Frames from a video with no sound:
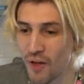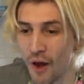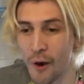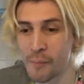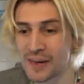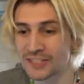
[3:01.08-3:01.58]

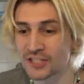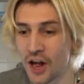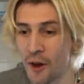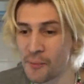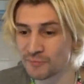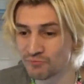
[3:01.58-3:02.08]
Oh my
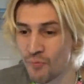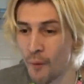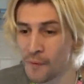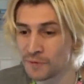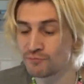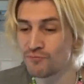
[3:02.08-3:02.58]
god.
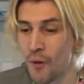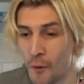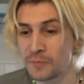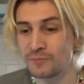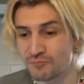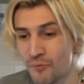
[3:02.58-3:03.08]

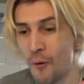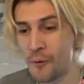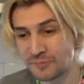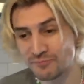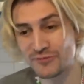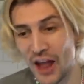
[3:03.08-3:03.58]

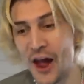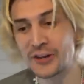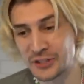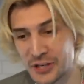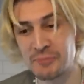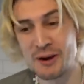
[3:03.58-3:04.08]
That
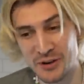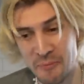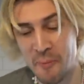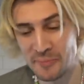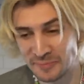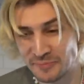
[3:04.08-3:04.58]
actually is buzzing.